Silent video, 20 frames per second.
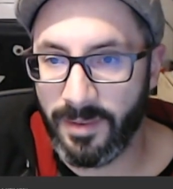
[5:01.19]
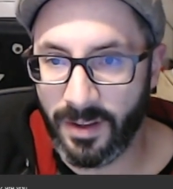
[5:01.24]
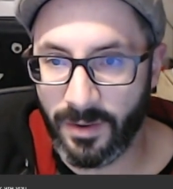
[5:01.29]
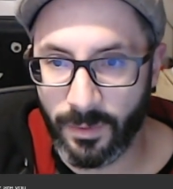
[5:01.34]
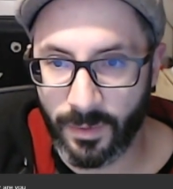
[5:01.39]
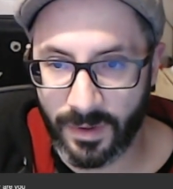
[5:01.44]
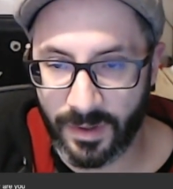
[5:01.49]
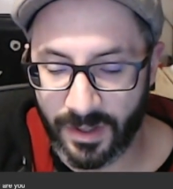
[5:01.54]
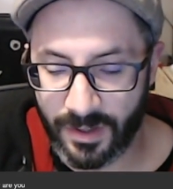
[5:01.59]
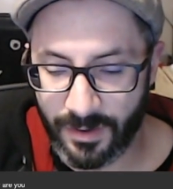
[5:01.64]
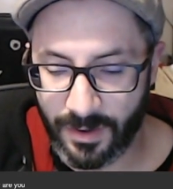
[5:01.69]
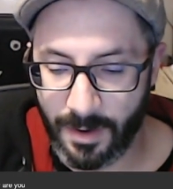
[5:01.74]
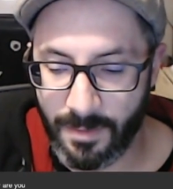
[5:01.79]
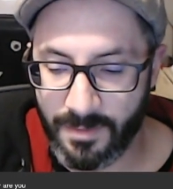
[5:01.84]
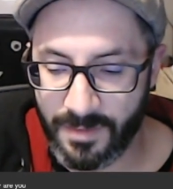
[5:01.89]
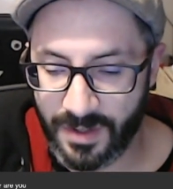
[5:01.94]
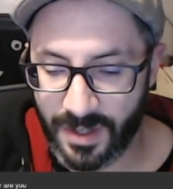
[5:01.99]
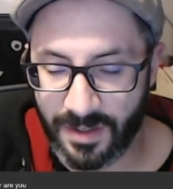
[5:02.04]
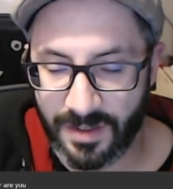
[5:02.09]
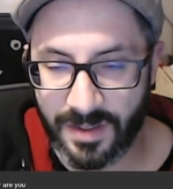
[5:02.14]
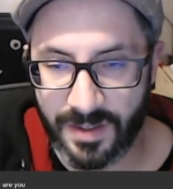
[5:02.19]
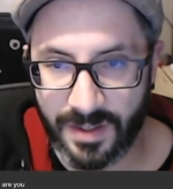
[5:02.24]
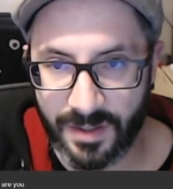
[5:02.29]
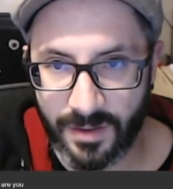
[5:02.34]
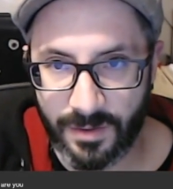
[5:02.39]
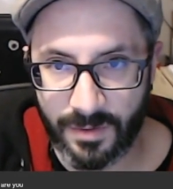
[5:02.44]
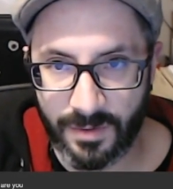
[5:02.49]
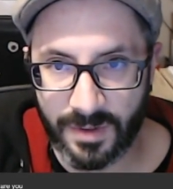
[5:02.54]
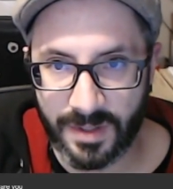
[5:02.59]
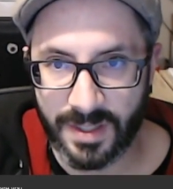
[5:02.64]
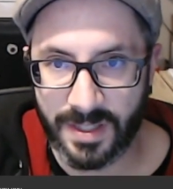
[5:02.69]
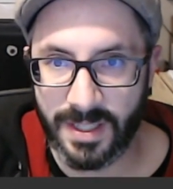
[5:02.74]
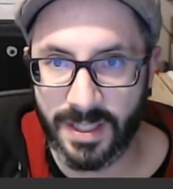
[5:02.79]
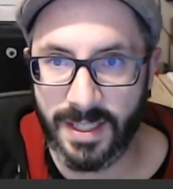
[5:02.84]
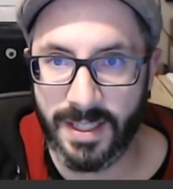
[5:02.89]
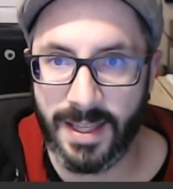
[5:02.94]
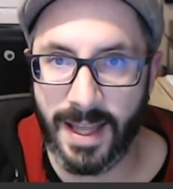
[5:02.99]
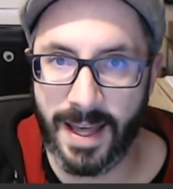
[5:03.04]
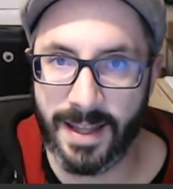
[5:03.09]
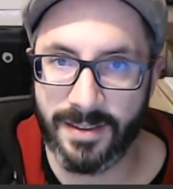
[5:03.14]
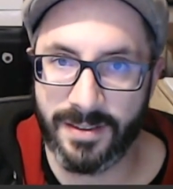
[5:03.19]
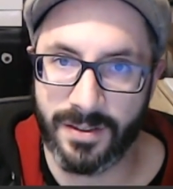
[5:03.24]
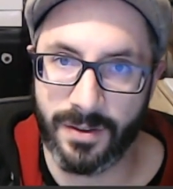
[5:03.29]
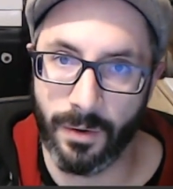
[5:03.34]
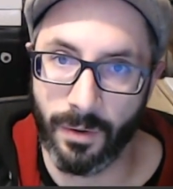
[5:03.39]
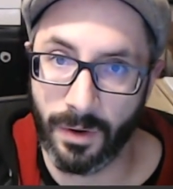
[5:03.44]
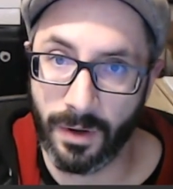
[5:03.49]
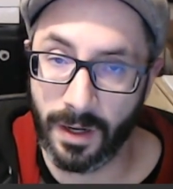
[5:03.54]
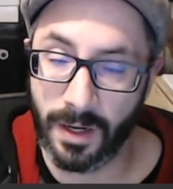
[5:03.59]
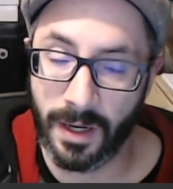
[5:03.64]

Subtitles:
It's worth the trip just to see that store